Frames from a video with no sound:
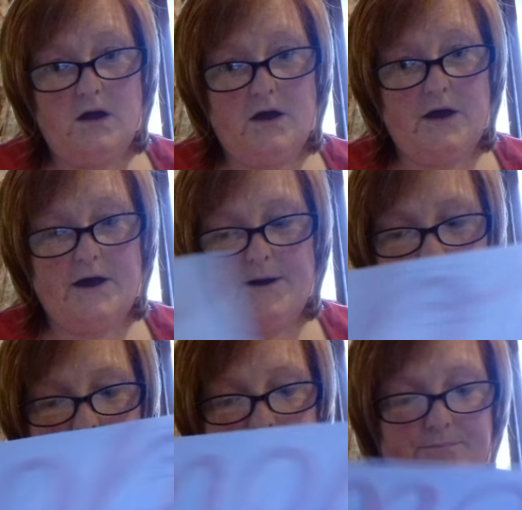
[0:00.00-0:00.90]

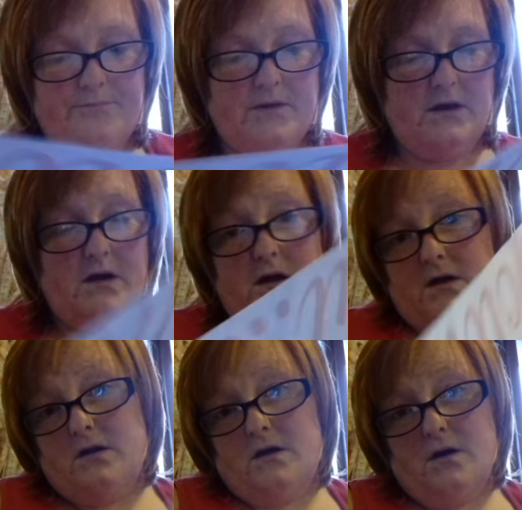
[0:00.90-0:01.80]

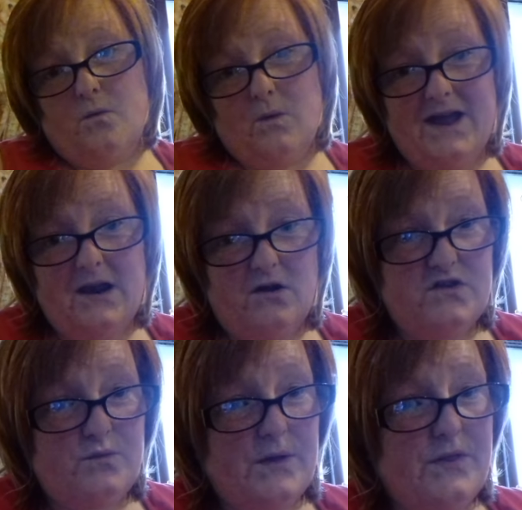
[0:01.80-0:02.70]
weight
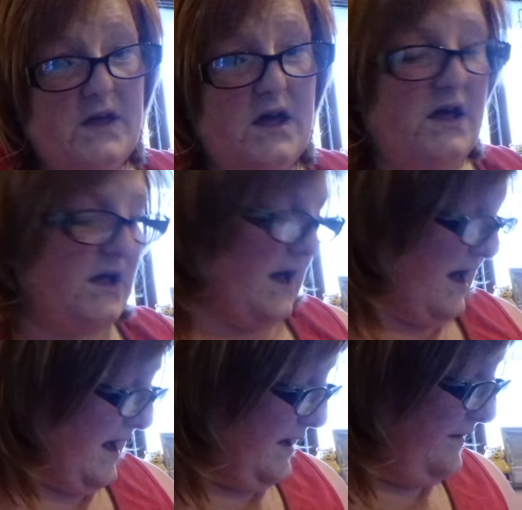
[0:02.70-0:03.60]
loss with you.
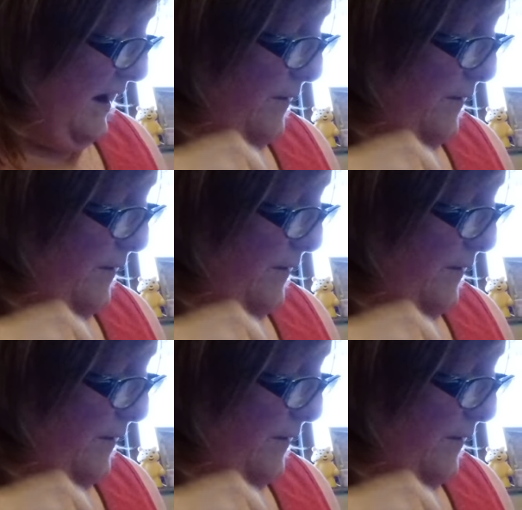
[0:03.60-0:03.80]
And